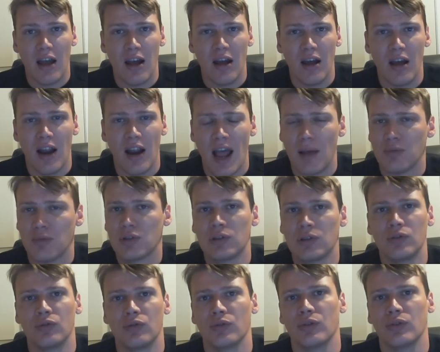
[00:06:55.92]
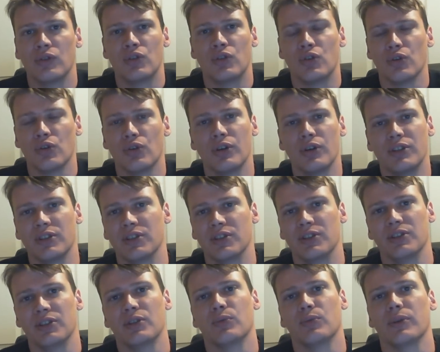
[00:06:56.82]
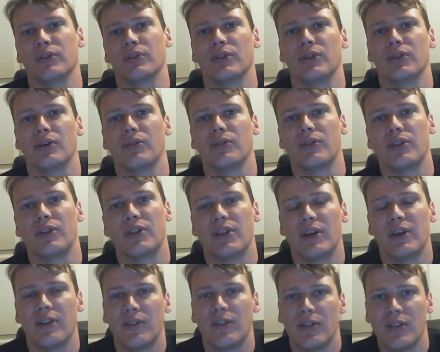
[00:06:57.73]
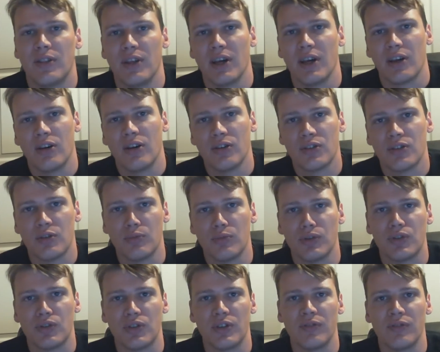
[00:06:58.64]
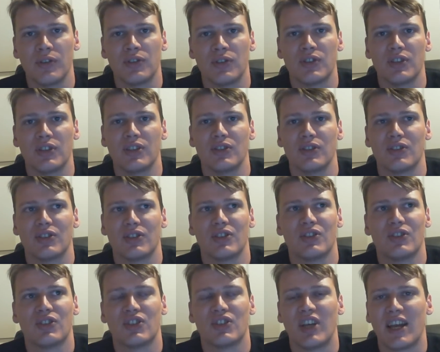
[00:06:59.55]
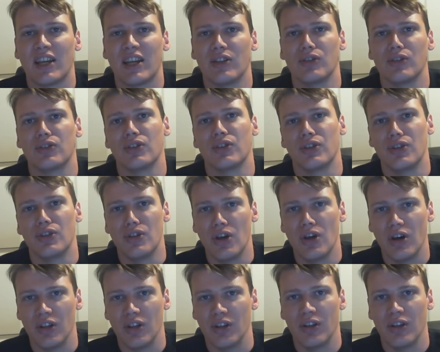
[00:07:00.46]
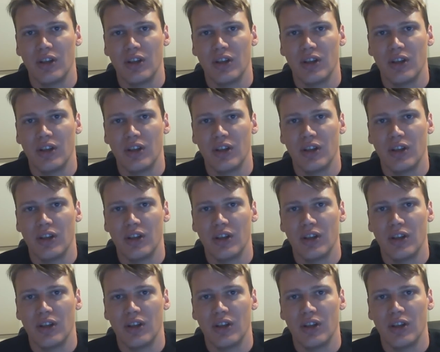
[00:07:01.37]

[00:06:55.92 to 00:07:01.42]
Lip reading: an absolute joy to deal with. Their customer service is second to none.